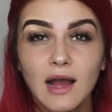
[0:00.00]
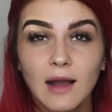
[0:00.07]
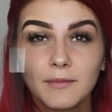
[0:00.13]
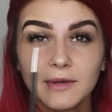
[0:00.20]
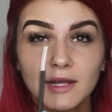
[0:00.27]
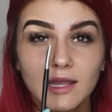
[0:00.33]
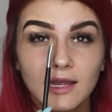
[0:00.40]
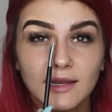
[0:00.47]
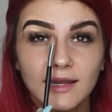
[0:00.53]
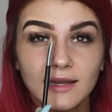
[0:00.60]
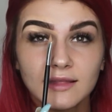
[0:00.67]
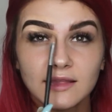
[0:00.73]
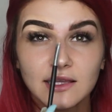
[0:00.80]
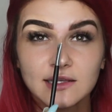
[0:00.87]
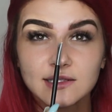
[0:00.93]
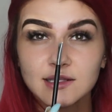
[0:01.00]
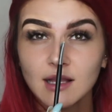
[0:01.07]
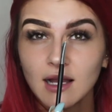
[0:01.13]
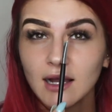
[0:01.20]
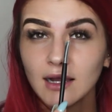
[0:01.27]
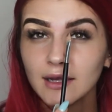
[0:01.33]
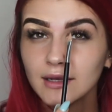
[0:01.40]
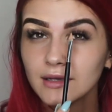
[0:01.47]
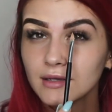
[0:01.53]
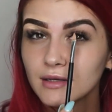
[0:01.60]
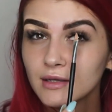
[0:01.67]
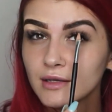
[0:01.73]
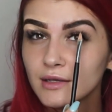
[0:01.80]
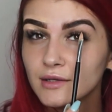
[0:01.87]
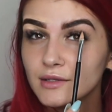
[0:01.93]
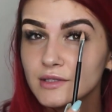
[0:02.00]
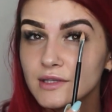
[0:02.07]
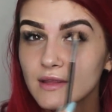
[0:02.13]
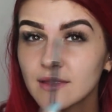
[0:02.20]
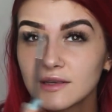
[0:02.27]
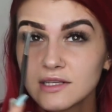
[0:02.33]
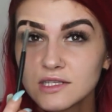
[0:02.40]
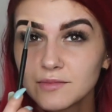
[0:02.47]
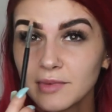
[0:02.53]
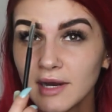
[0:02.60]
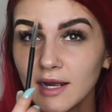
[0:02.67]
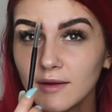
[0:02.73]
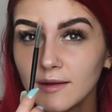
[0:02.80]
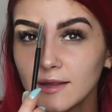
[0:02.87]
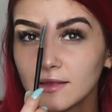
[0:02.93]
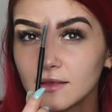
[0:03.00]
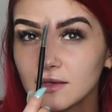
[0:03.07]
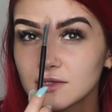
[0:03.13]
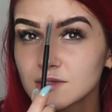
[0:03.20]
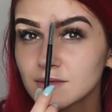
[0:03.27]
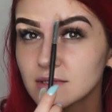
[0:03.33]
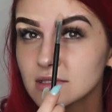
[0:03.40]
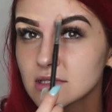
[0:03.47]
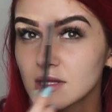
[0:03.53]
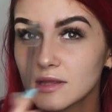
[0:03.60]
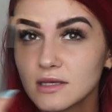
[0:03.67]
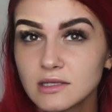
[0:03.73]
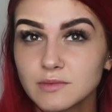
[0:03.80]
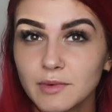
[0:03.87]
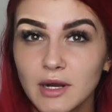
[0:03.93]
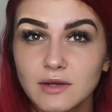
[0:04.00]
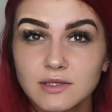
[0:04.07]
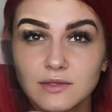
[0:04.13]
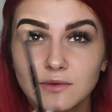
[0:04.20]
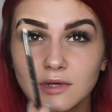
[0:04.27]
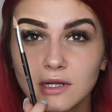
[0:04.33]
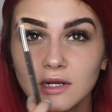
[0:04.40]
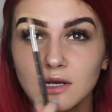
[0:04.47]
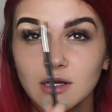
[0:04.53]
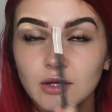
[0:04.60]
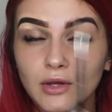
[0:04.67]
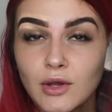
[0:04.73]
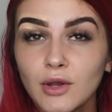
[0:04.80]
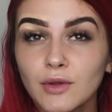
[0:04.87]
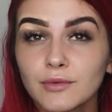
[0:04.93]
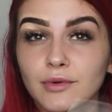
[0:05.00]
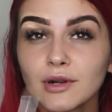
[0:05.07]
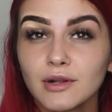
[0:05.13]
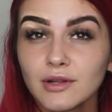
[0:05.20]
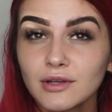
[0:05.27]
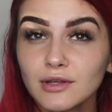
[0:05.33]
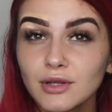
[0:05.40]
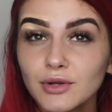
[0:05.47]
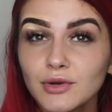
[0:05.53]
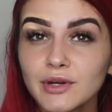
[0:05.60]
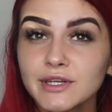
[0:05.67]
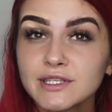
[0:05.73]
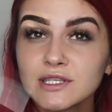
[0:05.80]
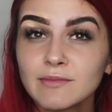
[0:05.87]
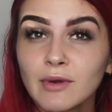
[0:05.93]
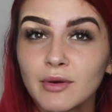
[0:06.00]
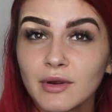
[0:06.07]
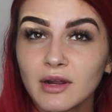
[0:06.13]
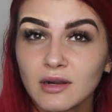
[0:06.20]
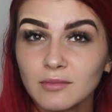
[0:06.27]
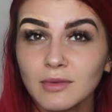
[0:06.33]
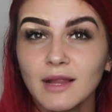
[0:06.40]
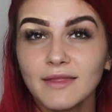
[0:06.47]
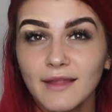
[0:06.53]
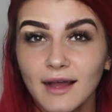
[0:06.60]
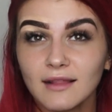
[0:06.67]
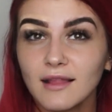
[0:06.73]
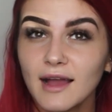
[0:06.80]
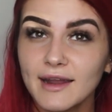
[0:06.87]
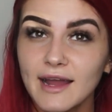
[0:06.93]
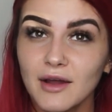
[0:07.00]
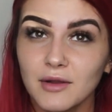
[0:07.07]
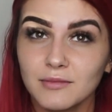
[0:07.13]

I'm going to connect this line to this brow and this one to this brow. So we're gonna look a little crazy, but we're gonna blend that line out.